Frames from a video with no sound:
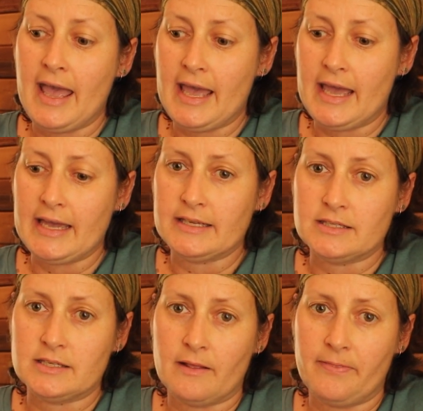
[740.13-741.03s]

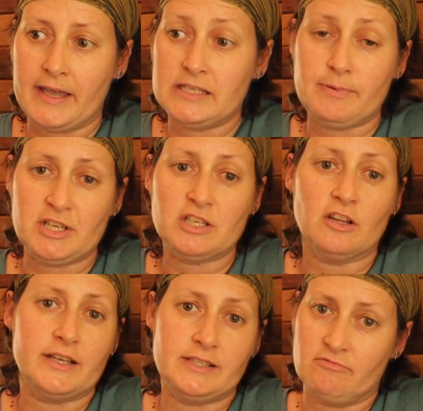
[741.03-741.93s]
and they
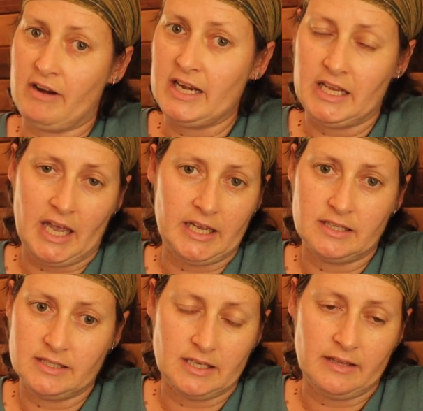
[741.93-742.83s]
specialise in
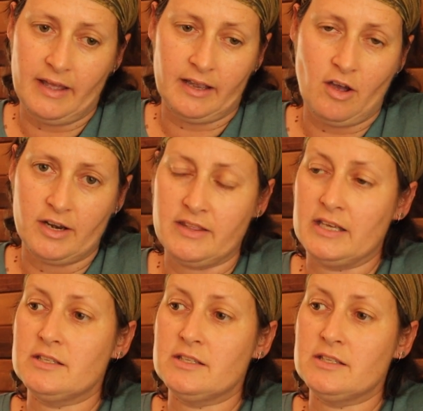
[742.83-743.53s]
radiators and that kind of thing.